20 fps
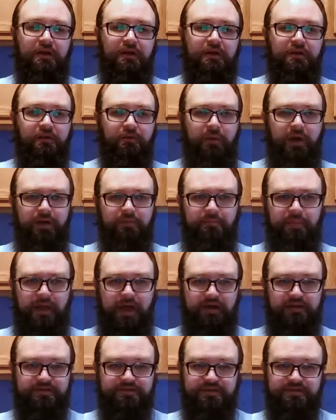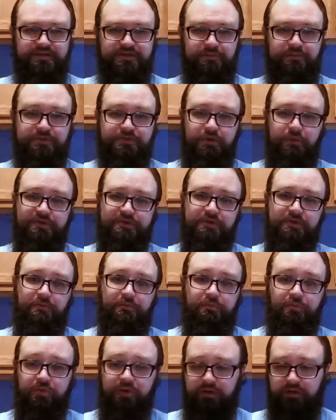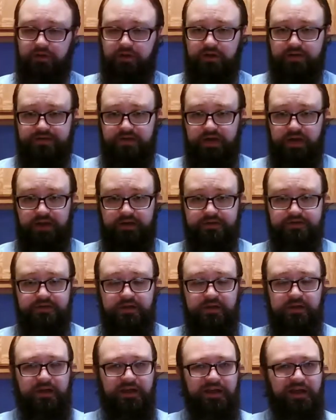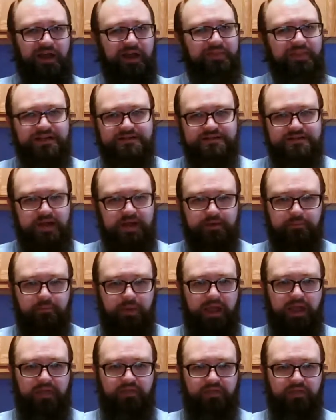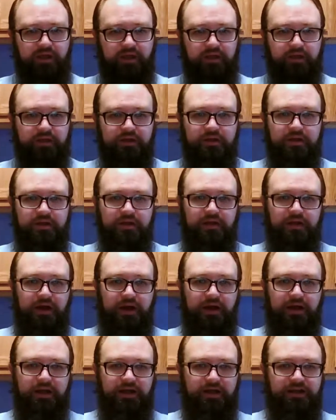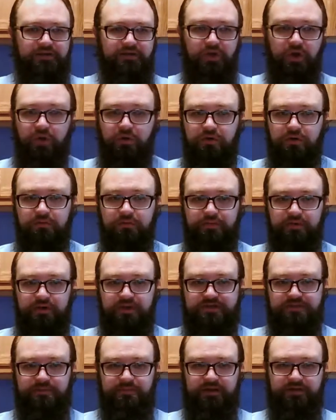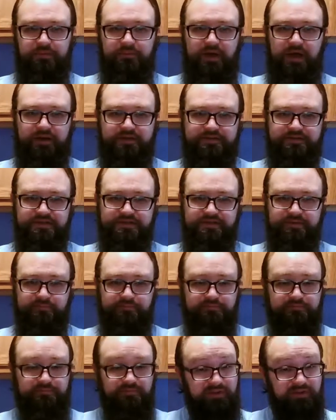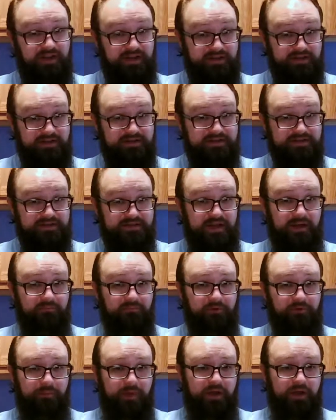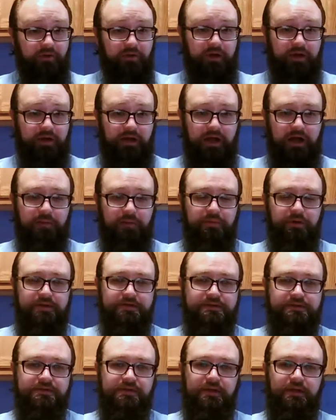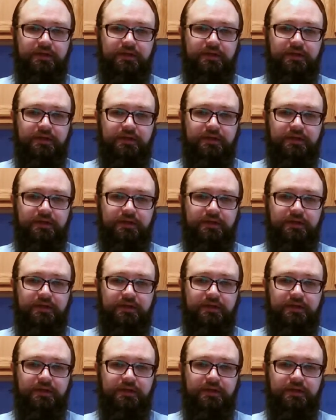The random battle system is almost completely unchanged, and that's not a bad thing. I had no complaints about the battle system that didn't stem from my own incompetence.